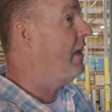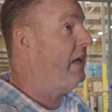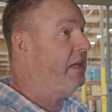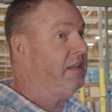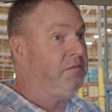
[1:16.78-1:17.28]

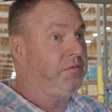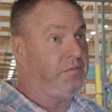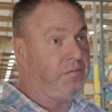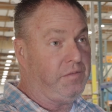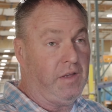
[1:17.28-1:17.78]
and
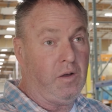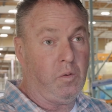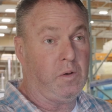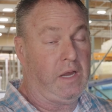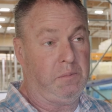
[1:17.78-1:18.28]
the
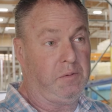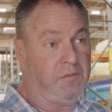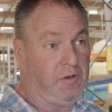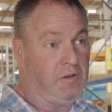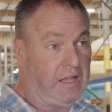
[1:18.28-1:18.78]
whole camper
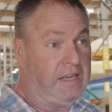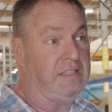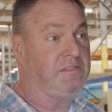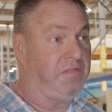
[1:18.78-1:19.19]
for your lights,